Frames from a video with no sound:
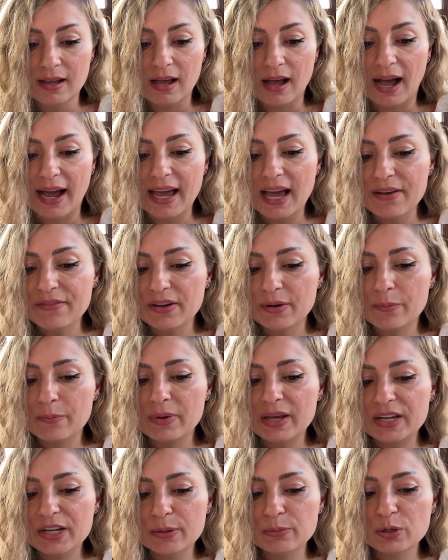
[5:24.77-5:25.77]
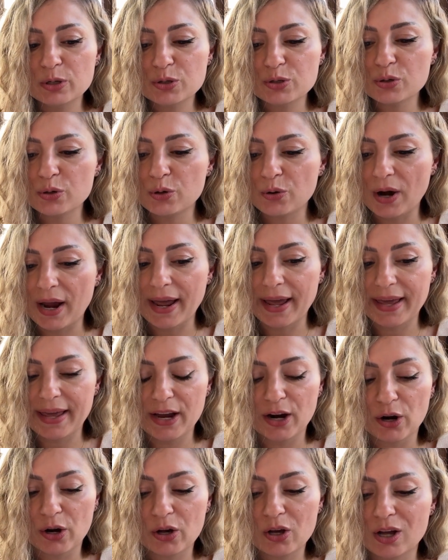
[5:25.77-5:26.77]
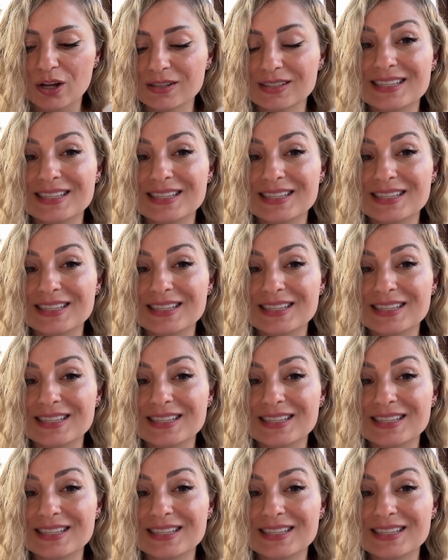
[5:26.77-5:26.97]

I have a medium neutral gray here called